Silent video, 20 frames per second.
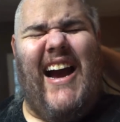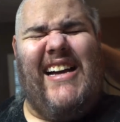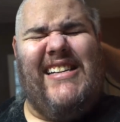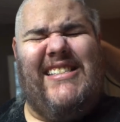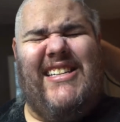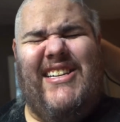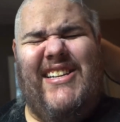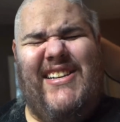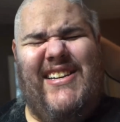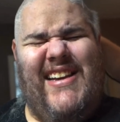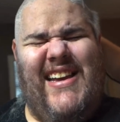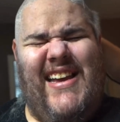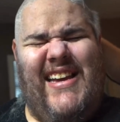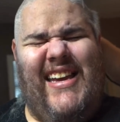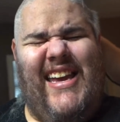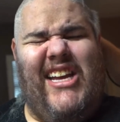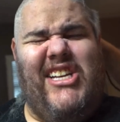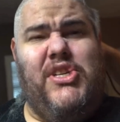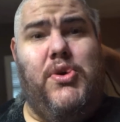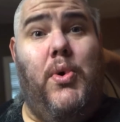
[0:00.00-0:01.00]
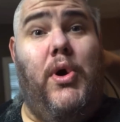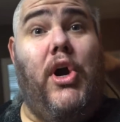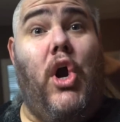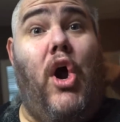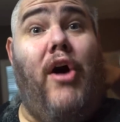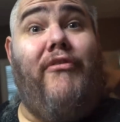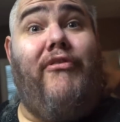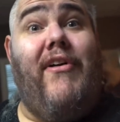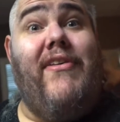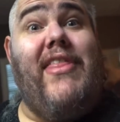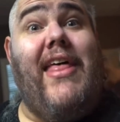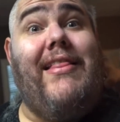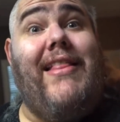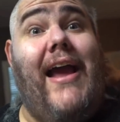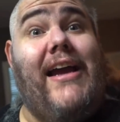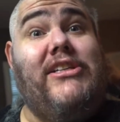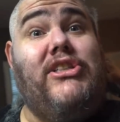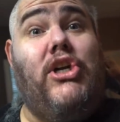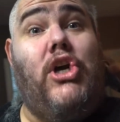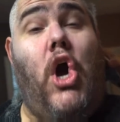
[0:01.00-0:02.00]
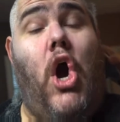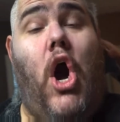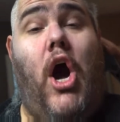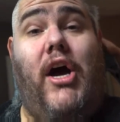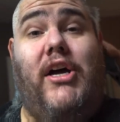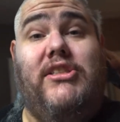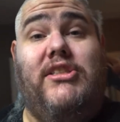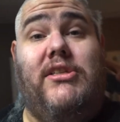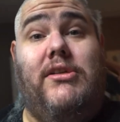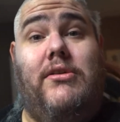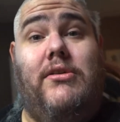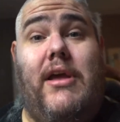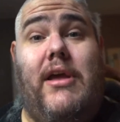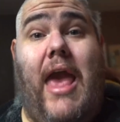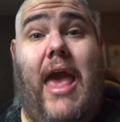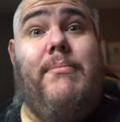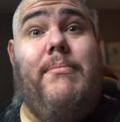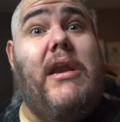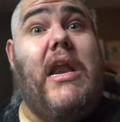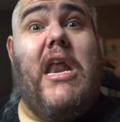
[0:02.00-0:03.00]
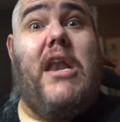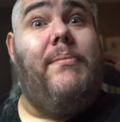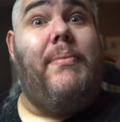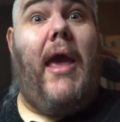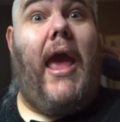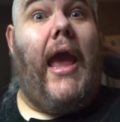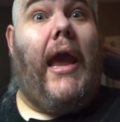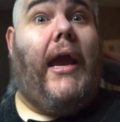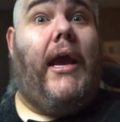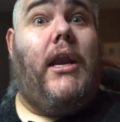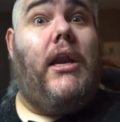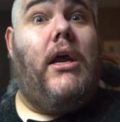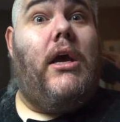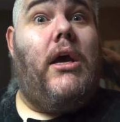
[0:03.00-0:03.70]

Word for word: Guys, get you a girlfriend that likes to cause imminent pain.